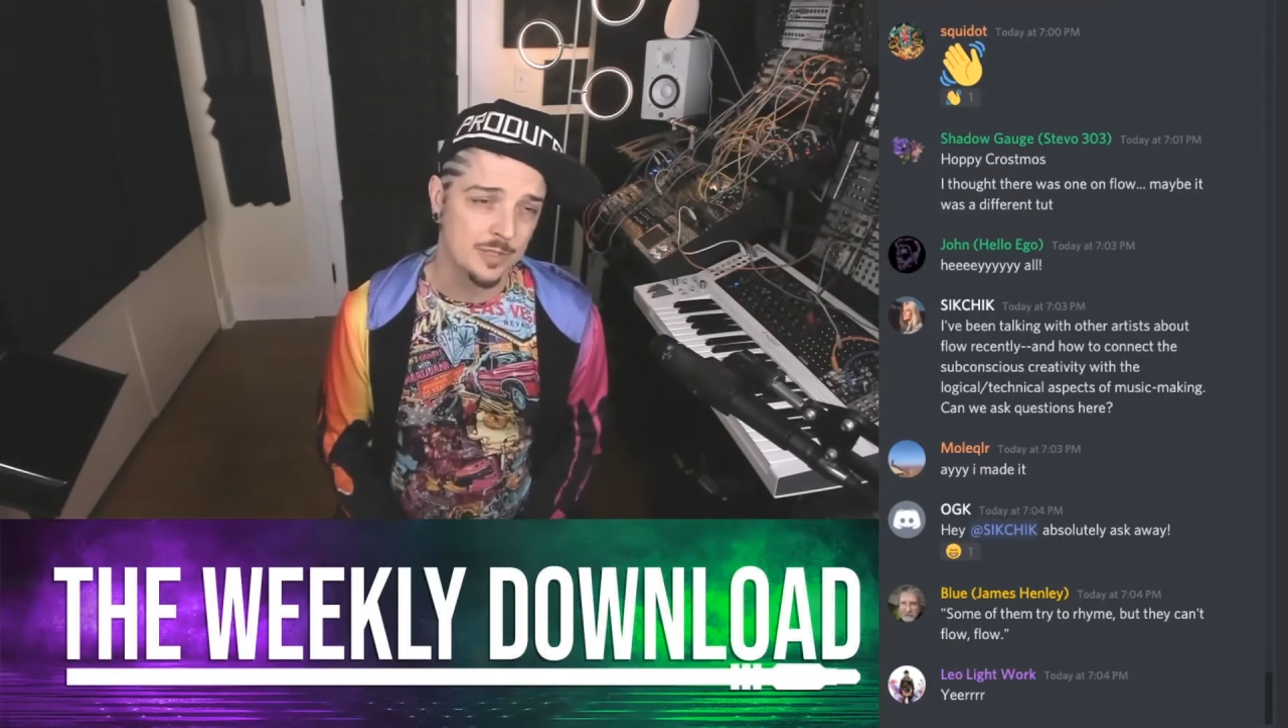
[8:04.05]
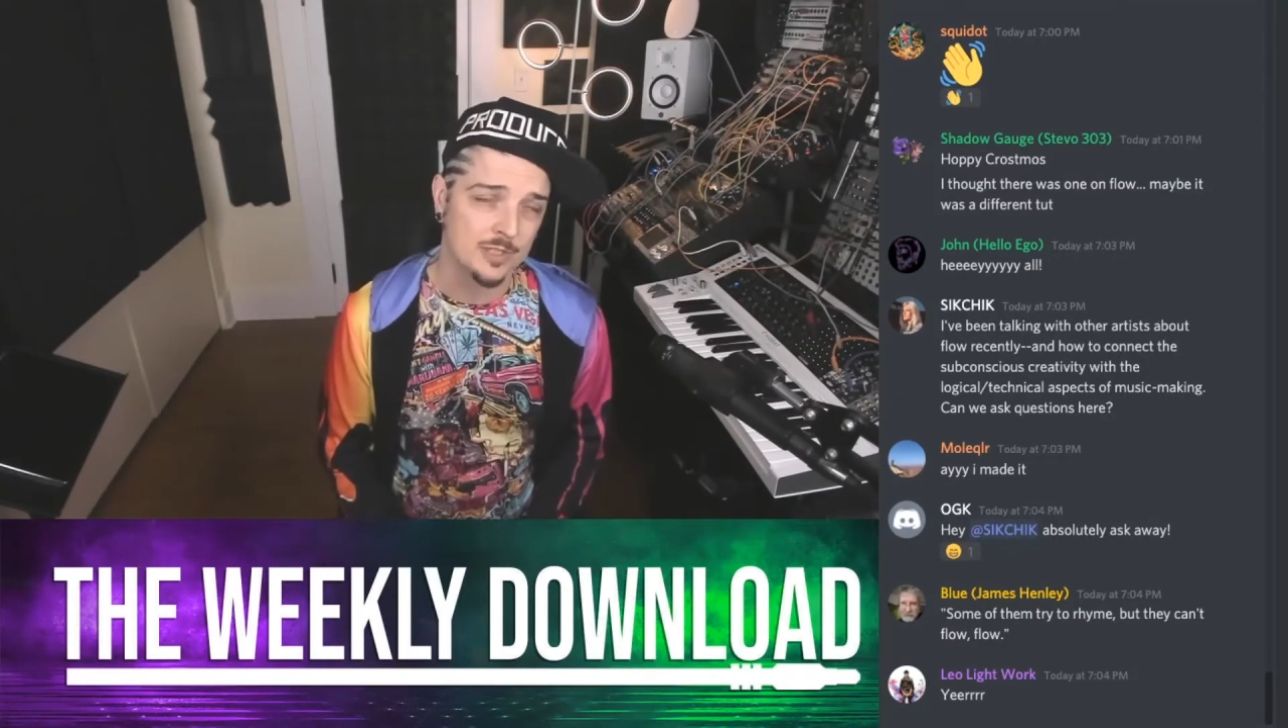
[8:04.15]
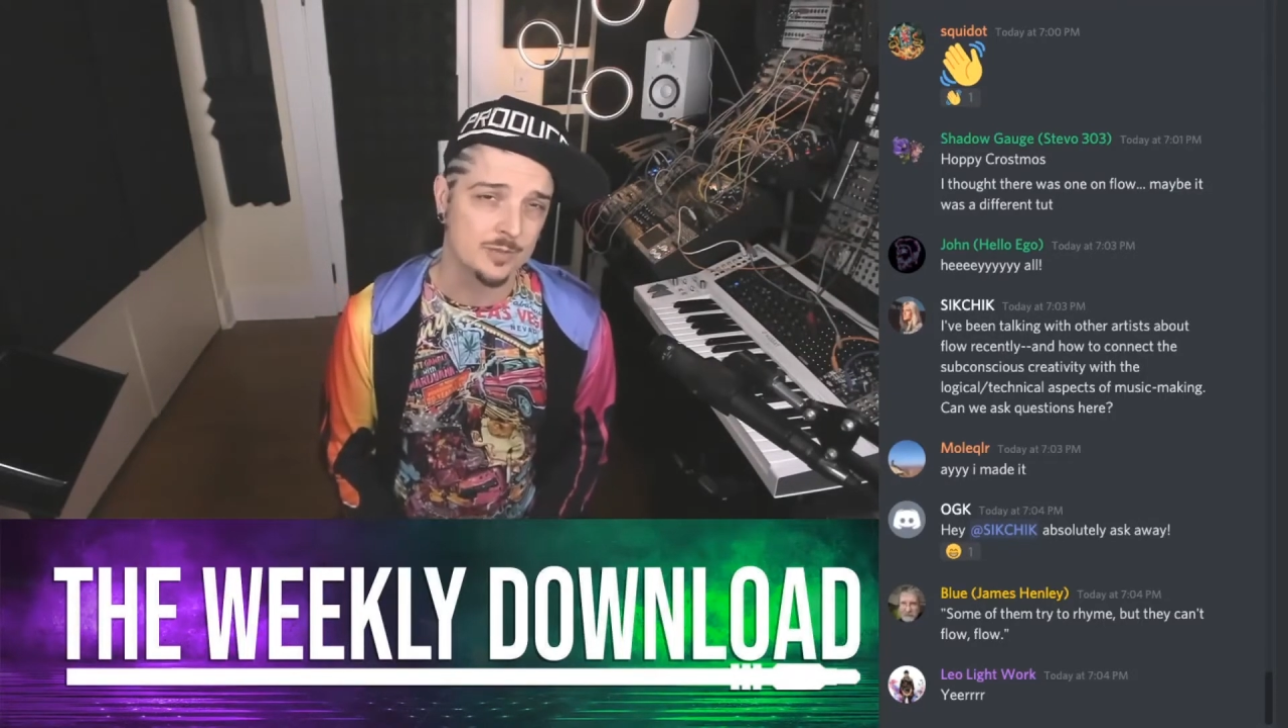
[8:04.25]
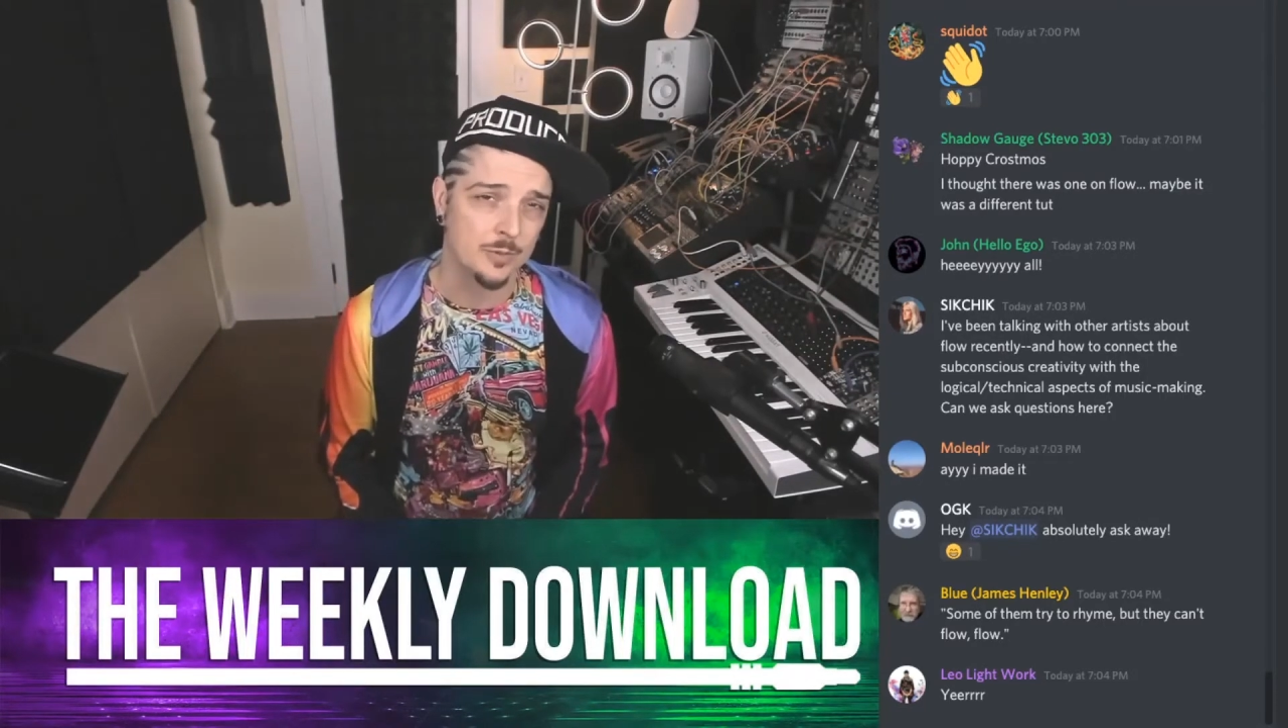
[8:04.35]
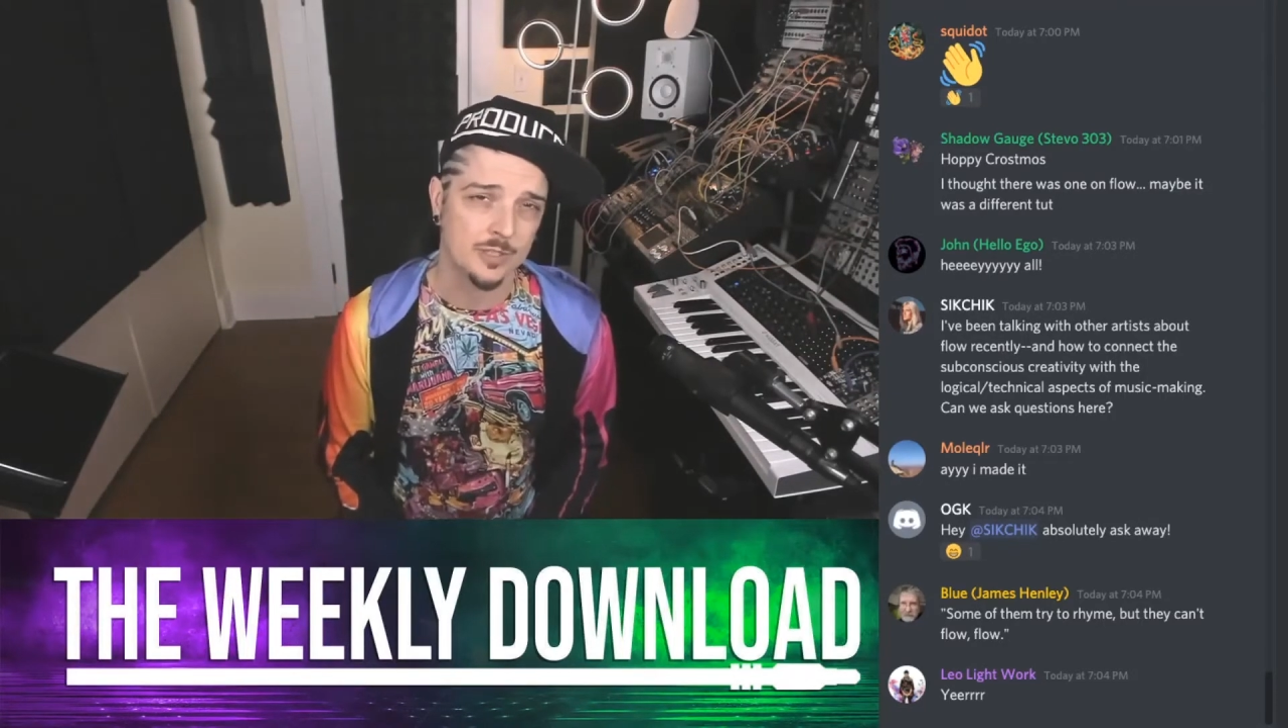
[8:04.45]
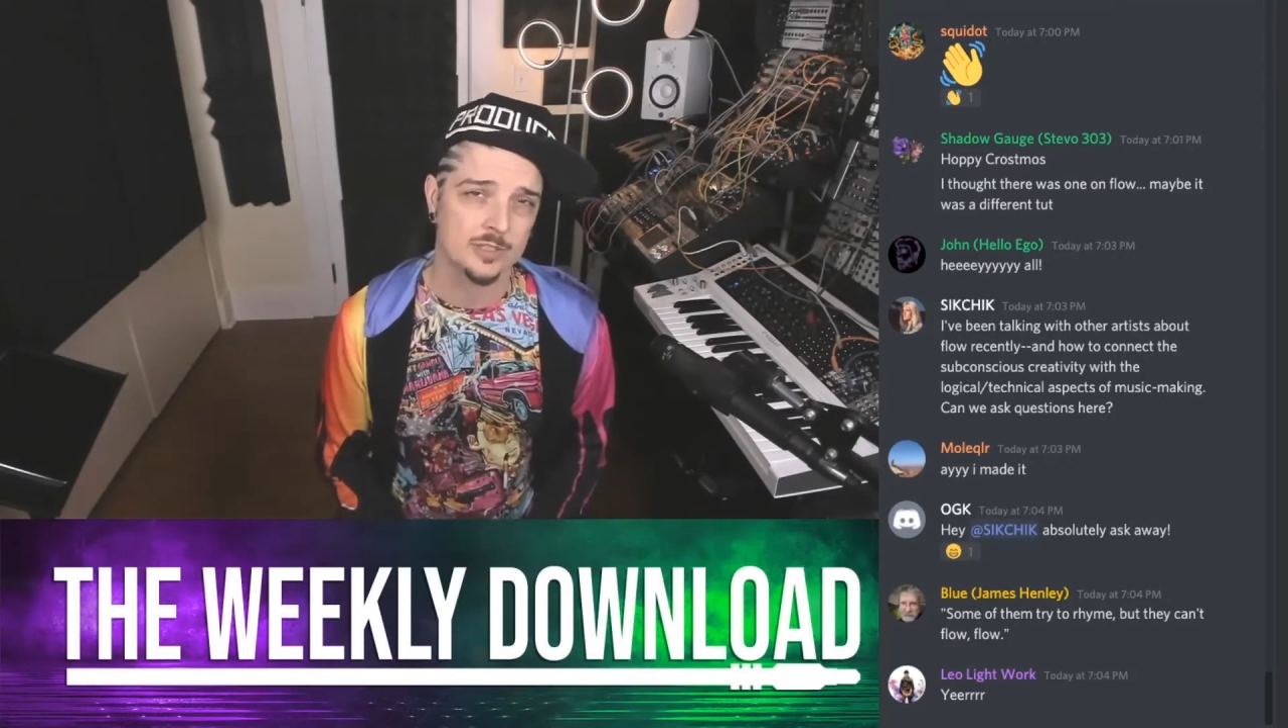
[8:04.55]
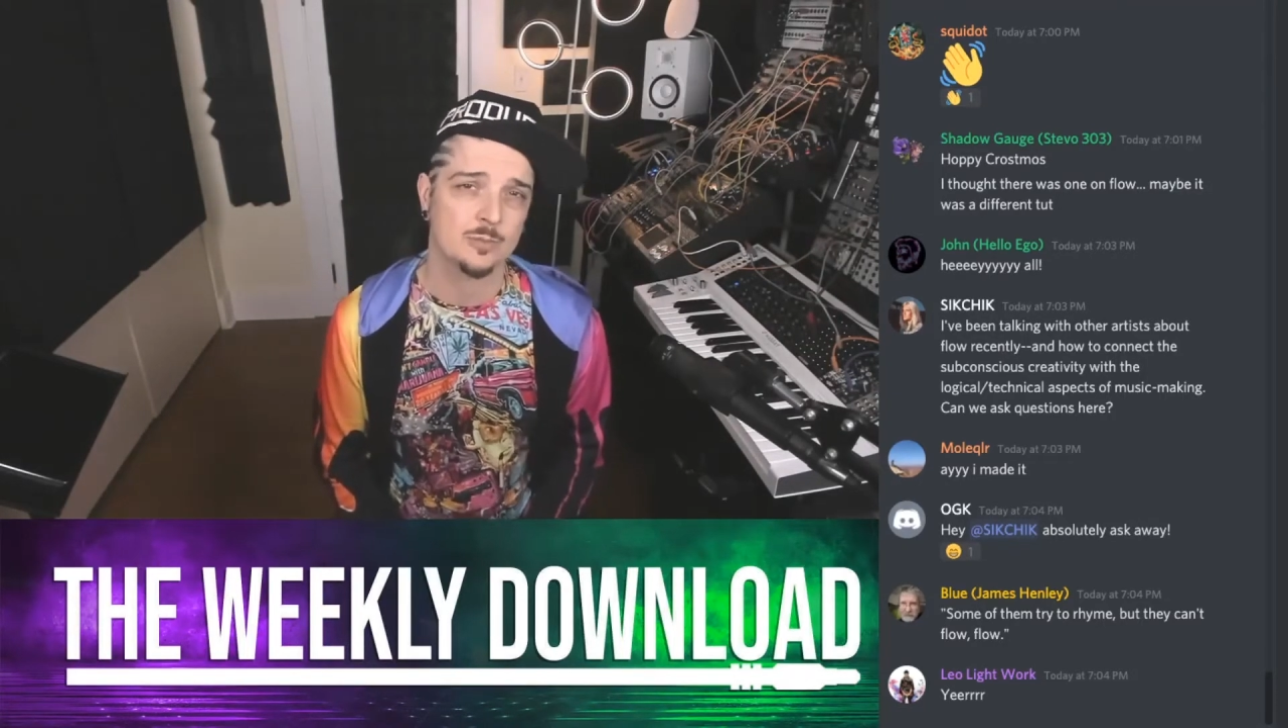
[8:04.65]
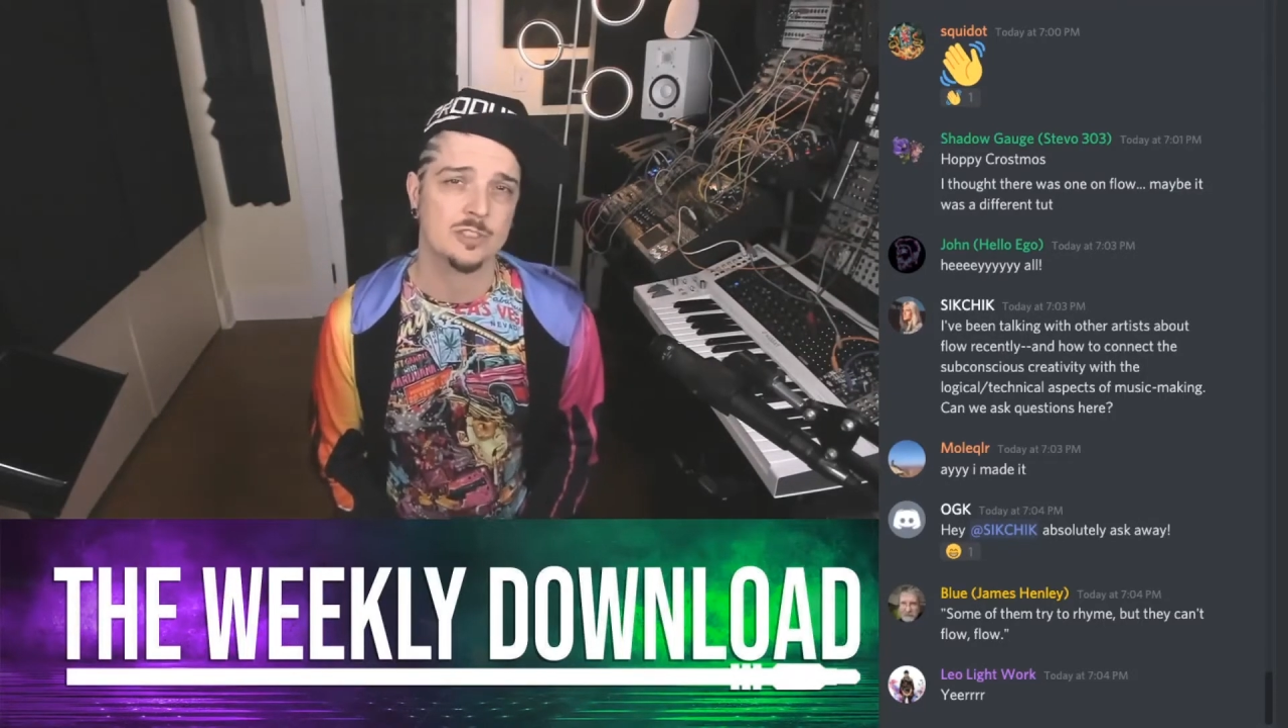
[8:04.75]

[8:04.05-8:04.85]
because Buddhism